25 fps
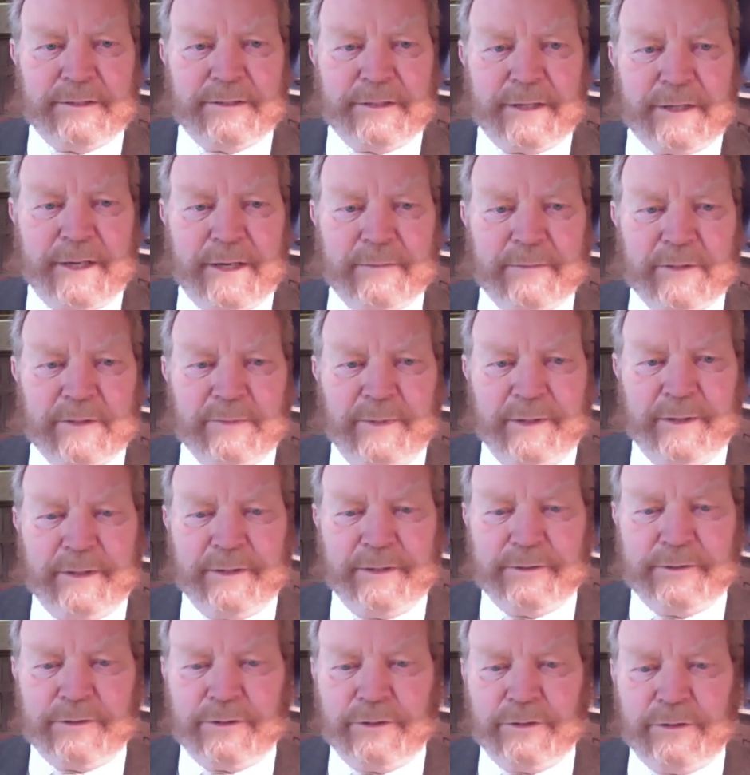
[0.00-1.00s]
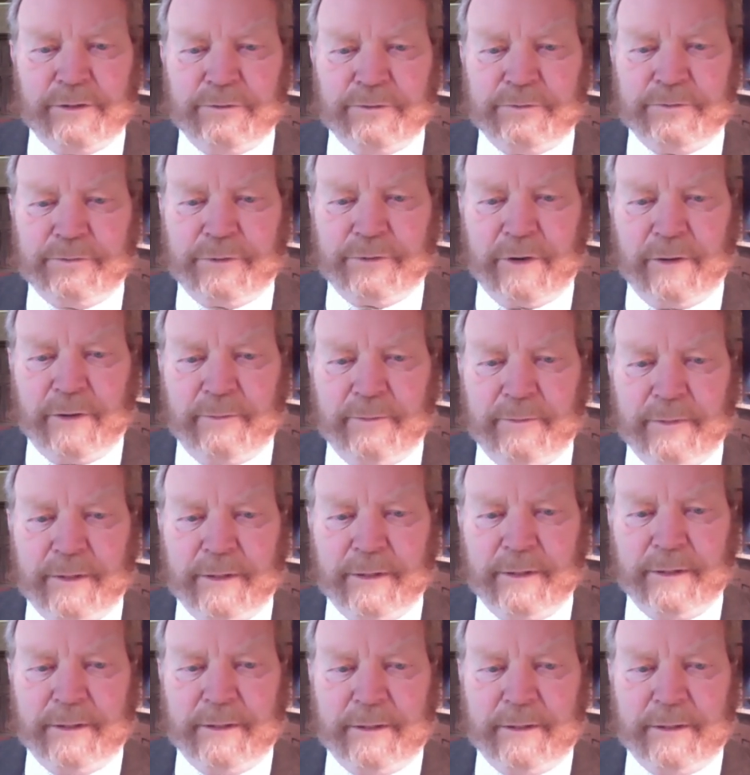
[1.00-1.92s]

and I'm speaking to you from